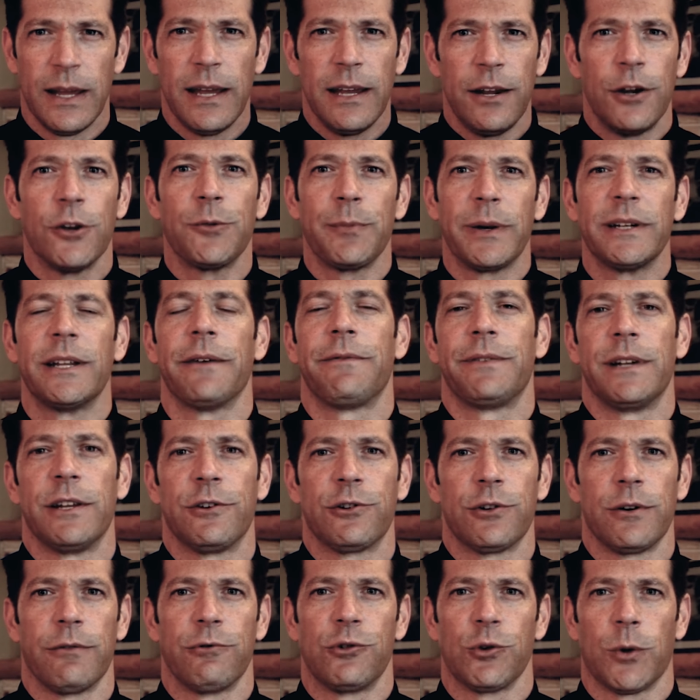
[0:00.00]
Here's my
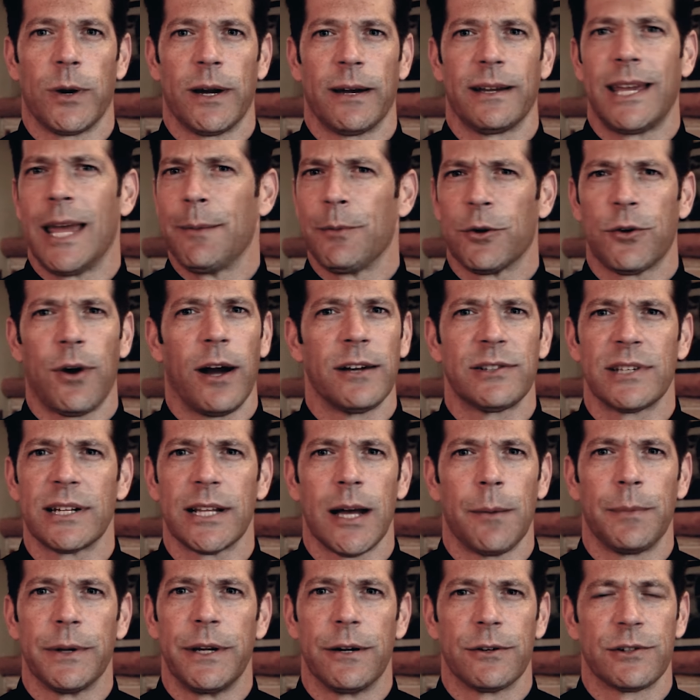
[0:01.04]
definition of joy. I came across it a
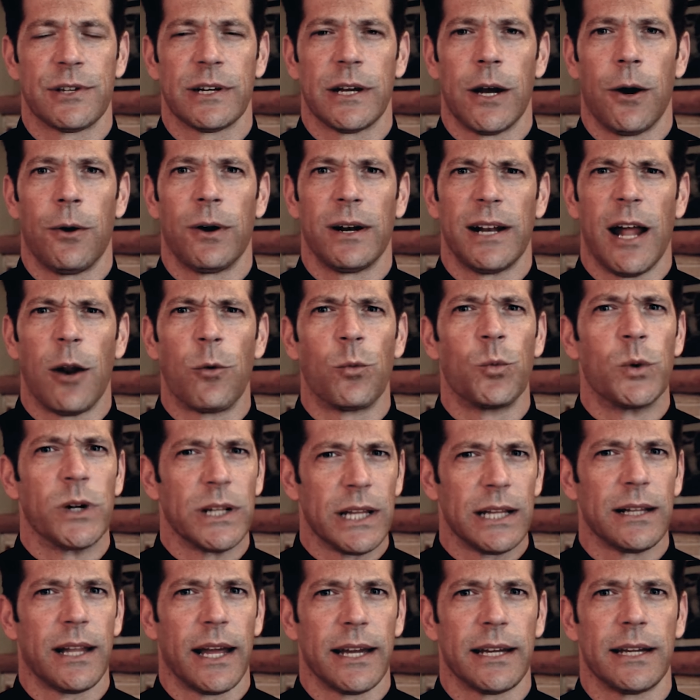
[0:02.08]
couple years ago and I
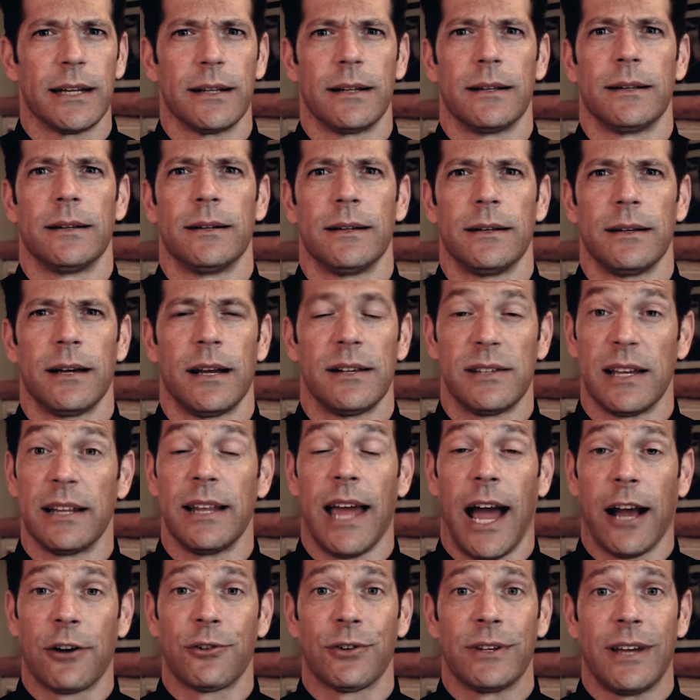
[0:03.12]
really like it because it
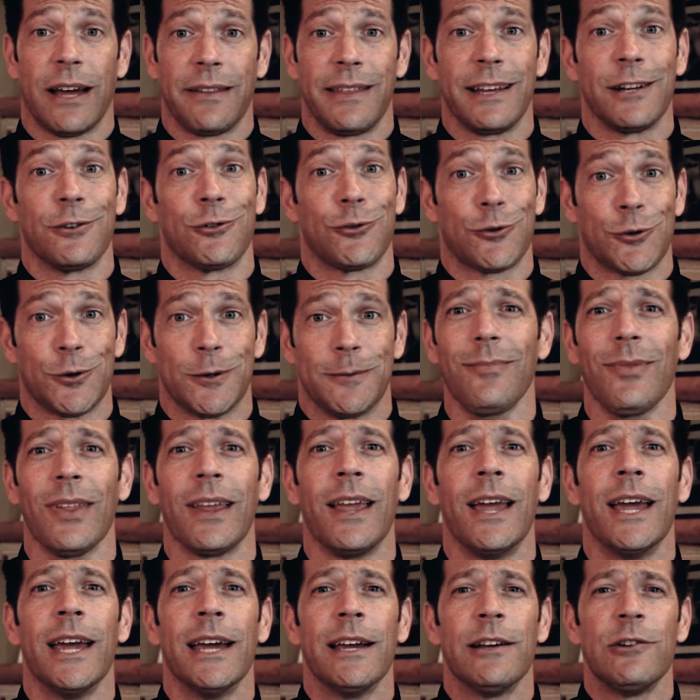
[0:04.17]
actually, I think, is true.
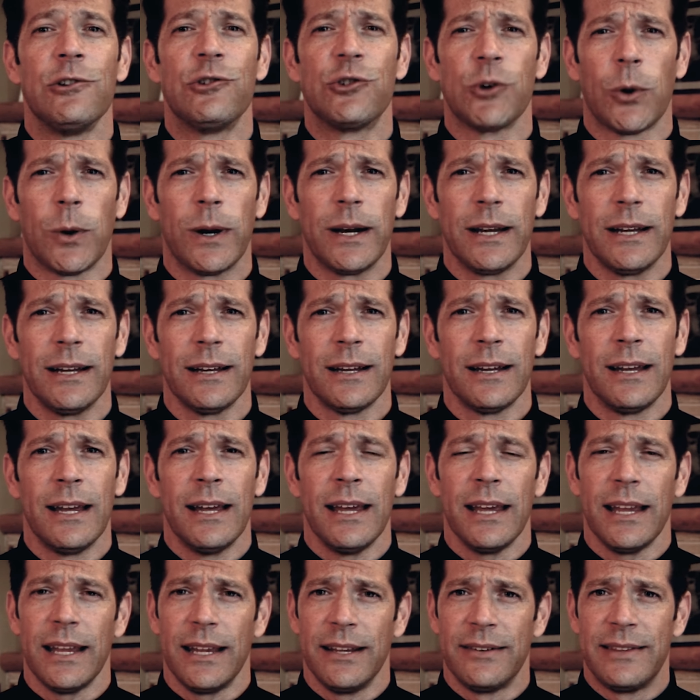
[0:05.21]
Joy
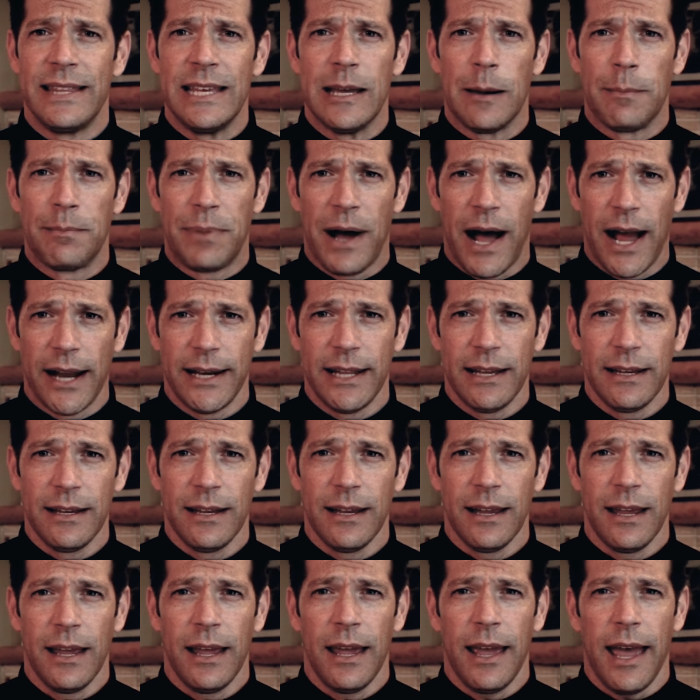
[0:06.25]
is the
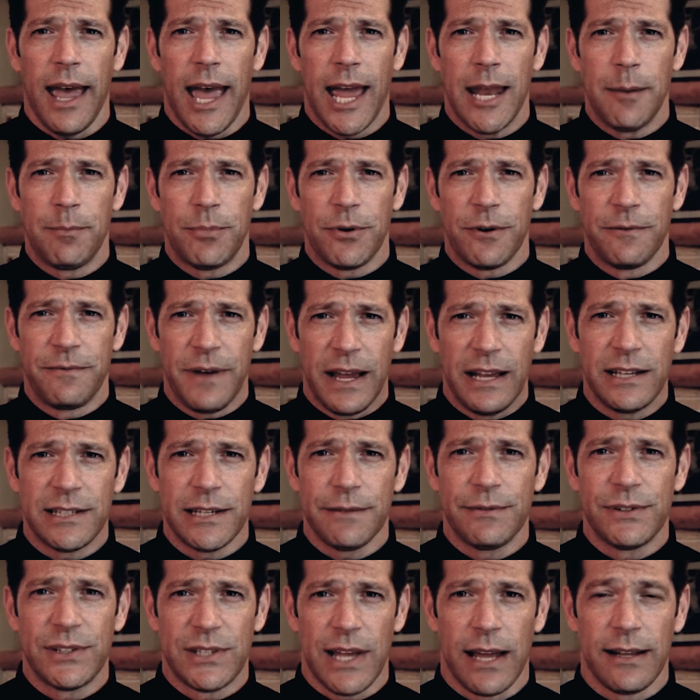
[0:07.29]
abiding and
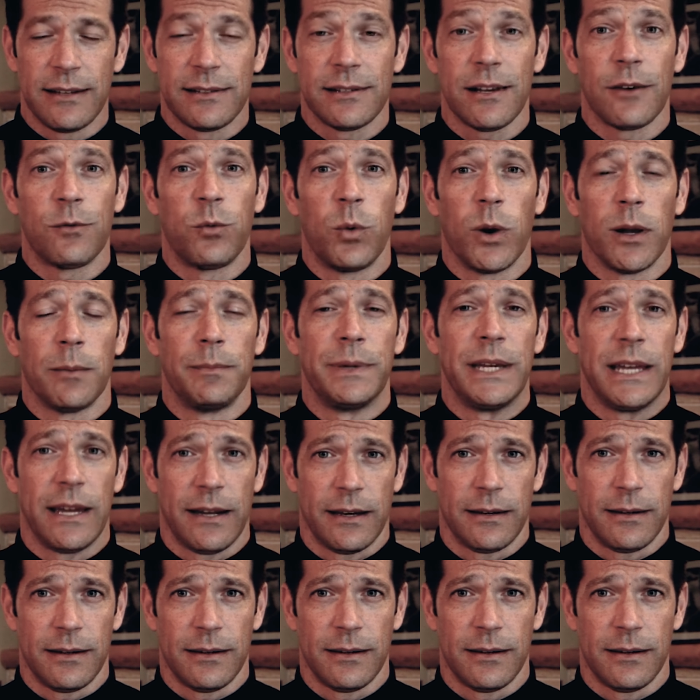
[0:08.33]
pervasive sense of well-being.